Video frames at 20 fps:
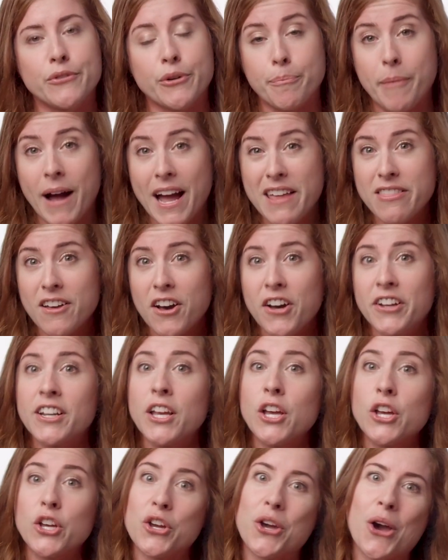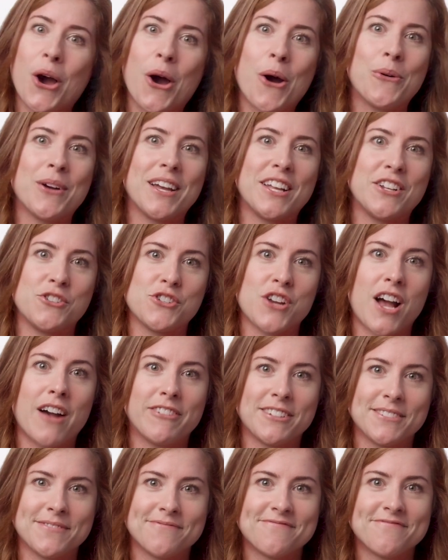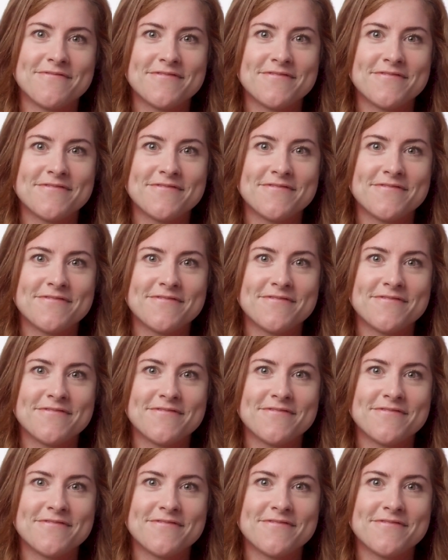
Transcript: for Python, Go, and Java.